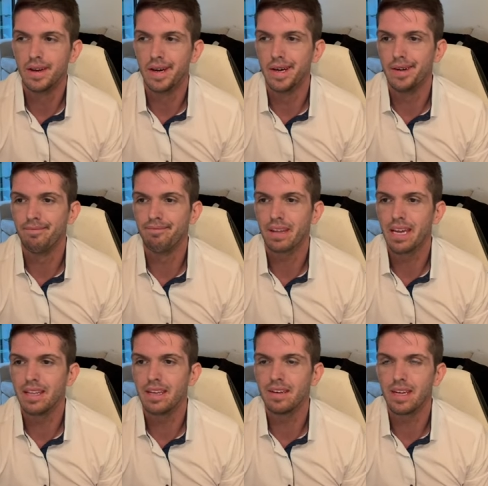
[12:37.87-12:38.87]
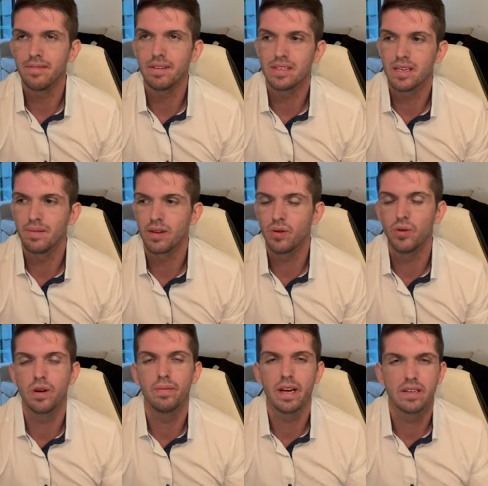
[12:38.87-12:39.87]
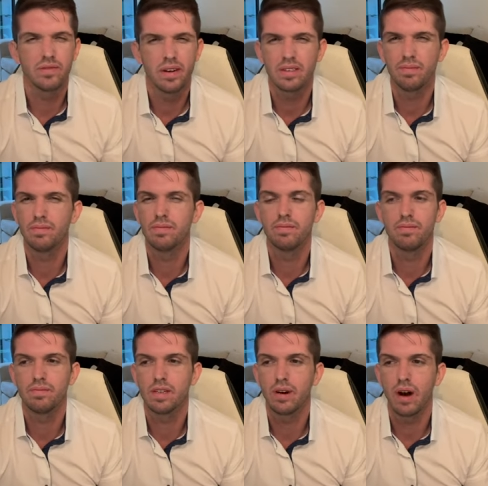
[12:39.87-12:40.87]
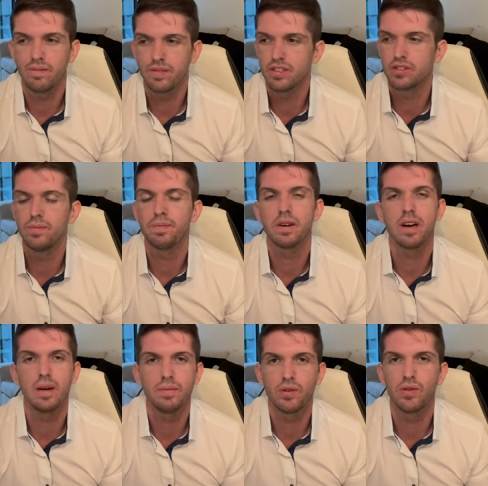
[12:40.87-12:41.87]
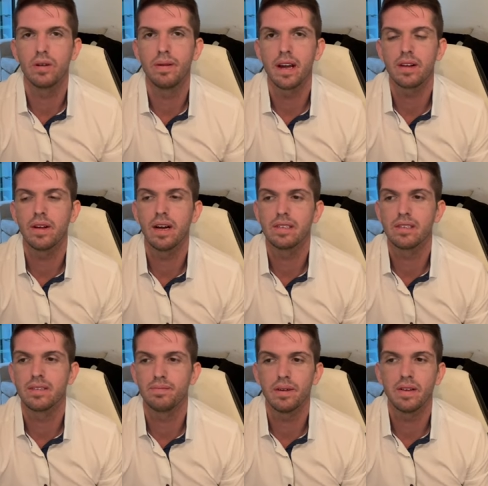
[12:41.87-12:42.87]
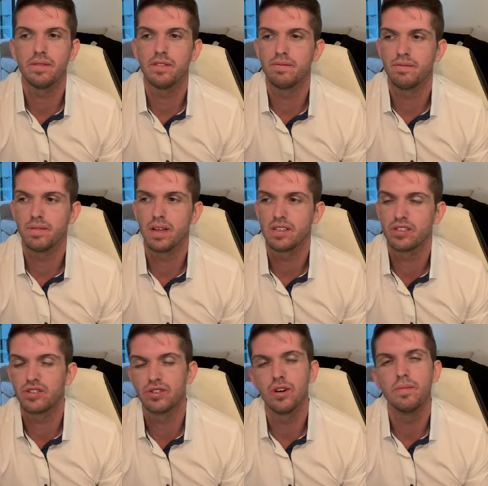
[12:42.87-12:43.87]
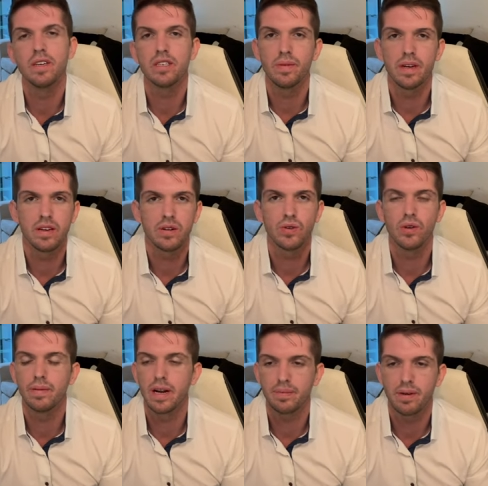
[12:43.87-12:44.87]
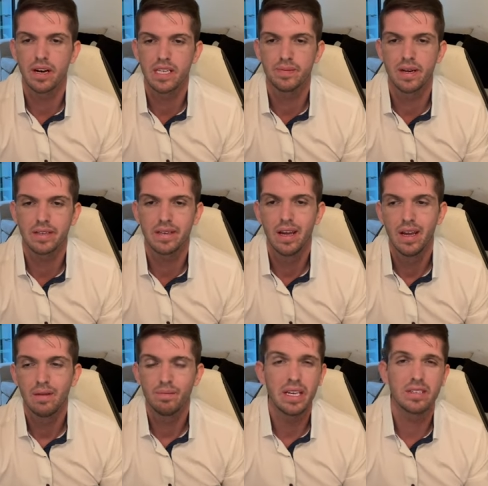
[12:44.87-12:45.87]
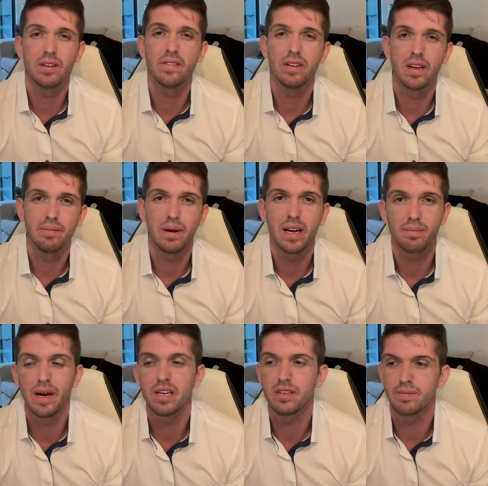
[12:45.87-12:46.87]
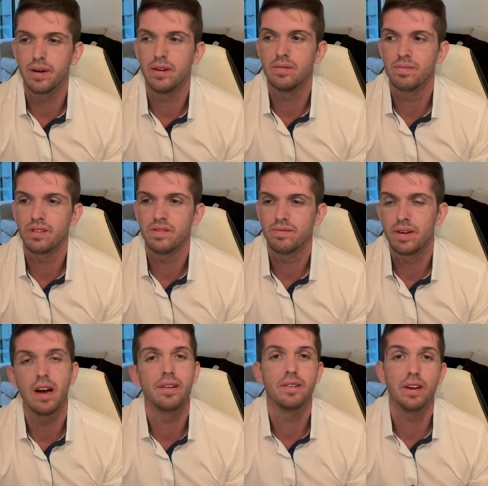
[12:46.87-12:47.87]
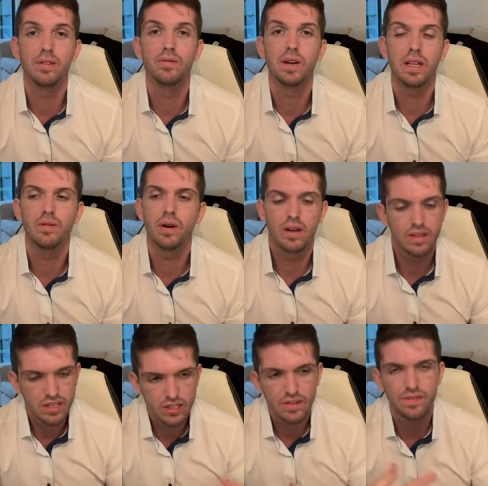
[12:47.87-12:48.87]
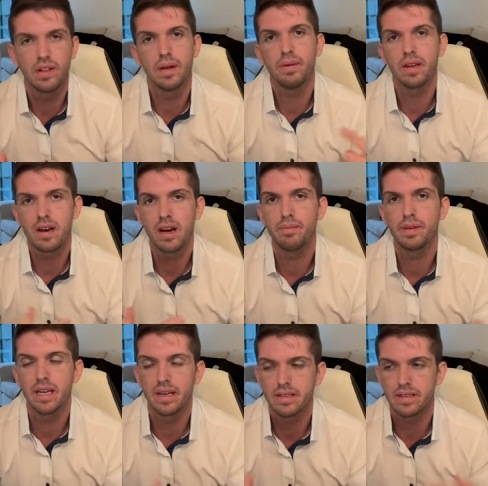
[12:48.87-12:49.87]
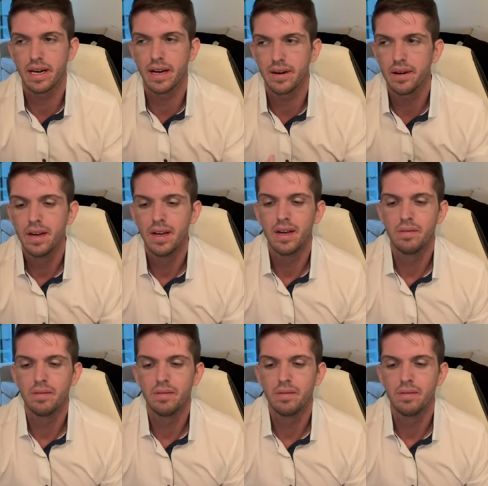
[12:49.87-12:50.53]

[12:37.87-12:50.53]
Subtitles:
And then even some of the quarterbacks, we've had some, you know, super hyped quarterback classes and people have lost so much money on quarterback prospects. Basically, if you're not buying Patrick Mahomes, you've not done really well unless you're flipping hot potato style.